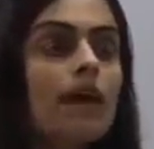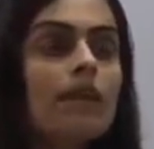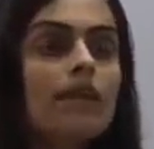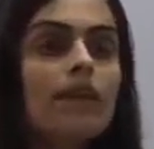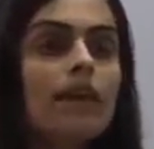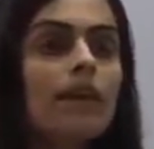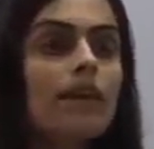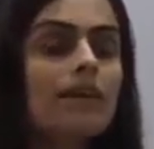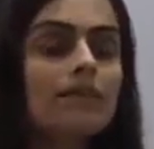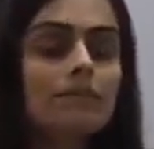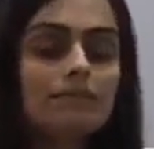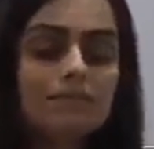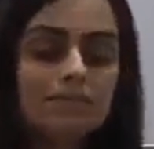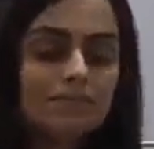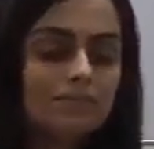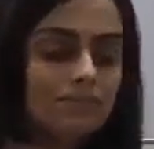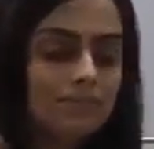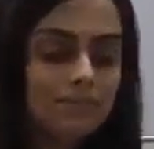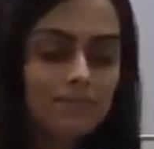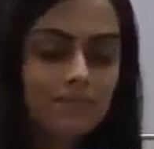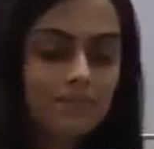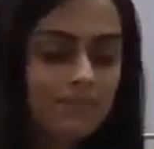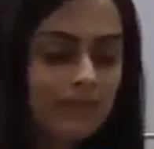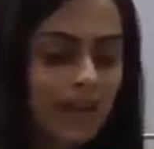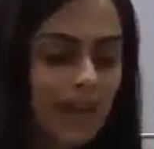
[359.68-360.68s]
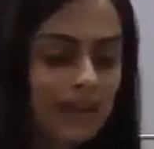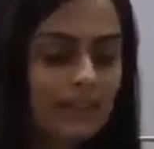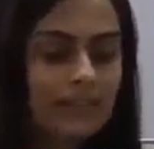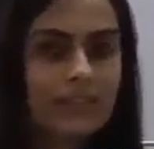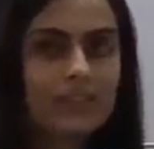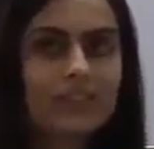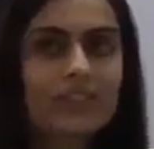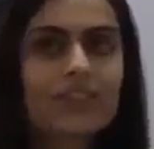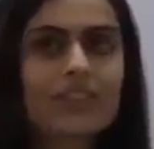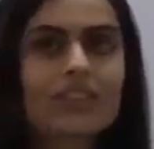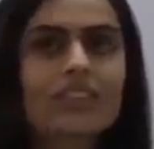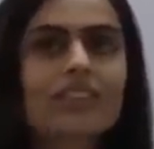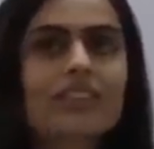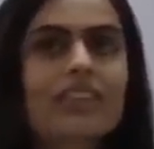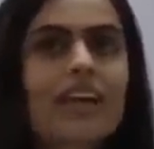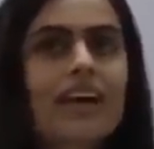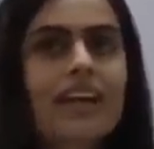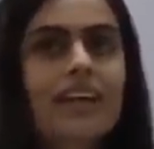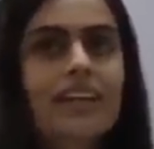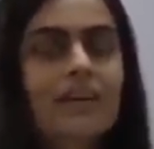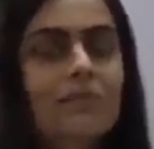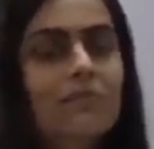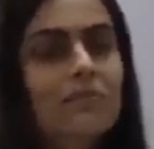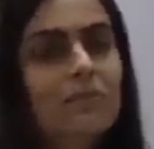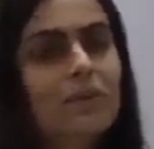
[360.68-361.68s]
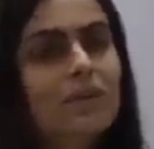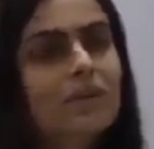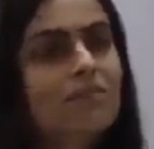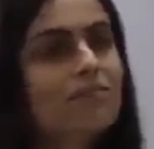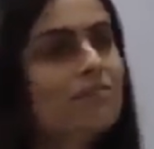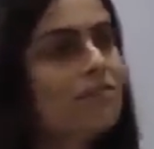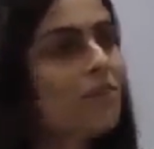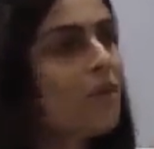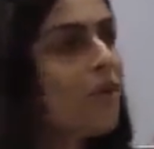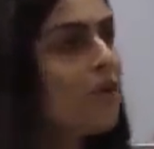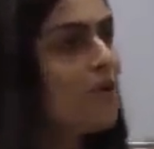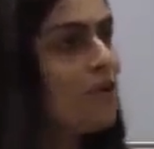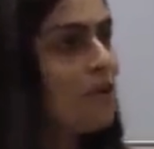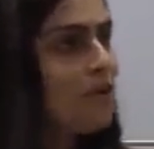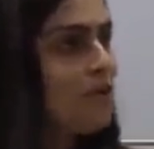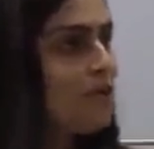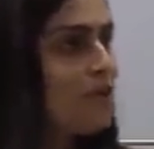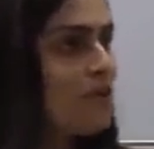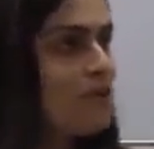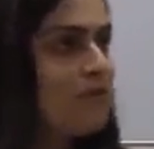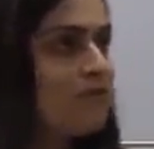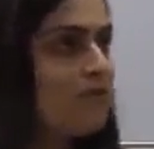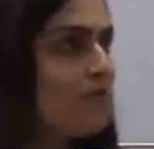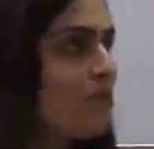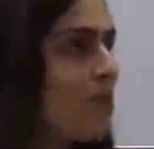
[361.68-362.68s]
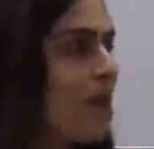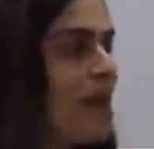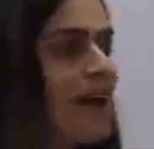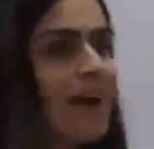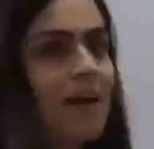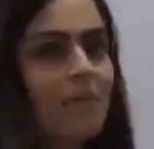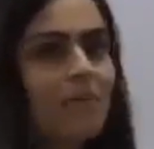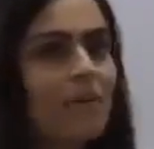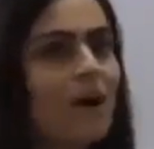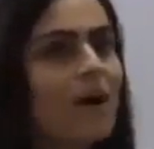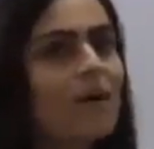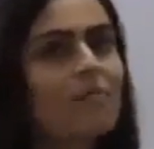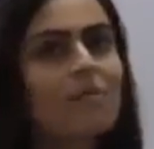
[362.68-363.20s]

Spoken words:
And then that's just like a brief overview of where I'm